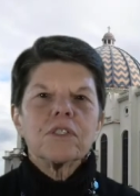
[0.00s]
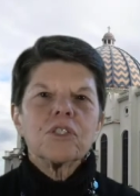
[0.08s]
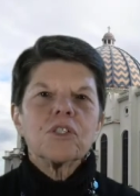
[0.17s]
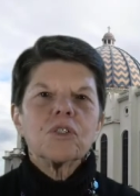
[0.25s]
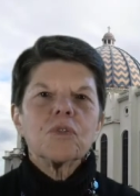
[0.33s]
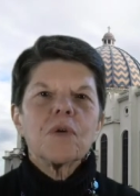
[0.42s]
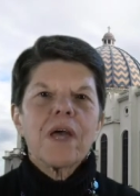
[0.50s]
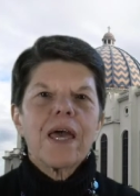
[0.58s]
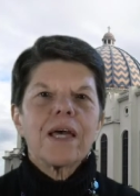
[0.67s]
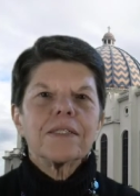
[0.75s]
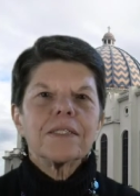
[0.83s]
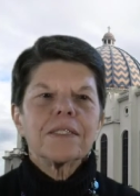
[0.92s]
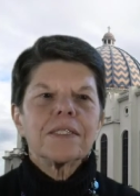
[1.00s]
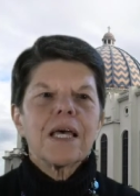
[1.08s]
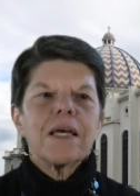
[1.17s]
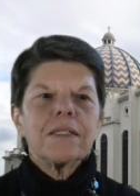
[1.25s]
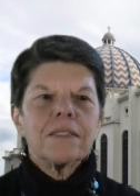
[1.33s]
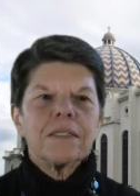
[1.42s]
to as
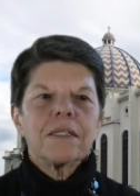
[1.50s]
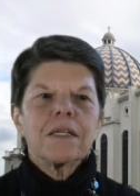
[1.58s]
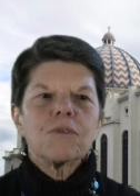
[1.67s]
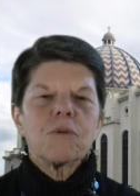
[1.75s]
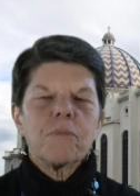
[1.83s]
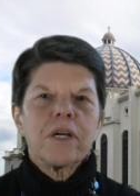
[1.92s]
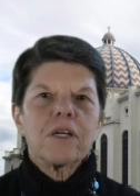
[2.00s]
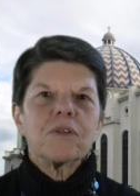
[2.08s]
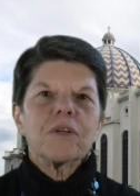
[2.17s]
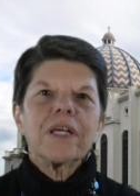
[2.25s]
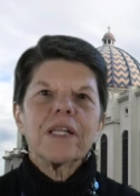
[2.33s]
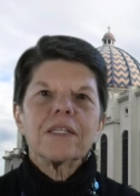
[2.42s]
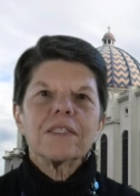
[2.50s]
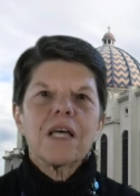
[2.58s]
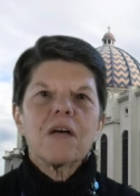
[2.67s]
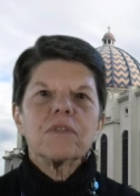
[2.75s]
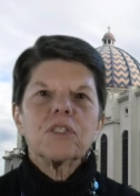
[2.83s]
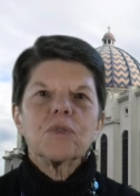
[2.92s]
San Romero in El
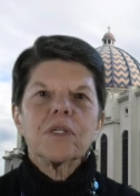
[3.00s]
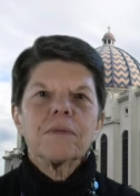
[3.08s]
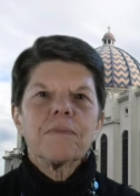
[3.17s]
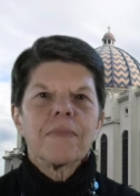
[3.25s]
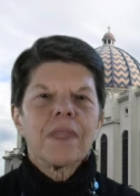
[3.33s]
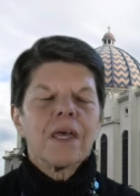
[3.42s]
Salvador.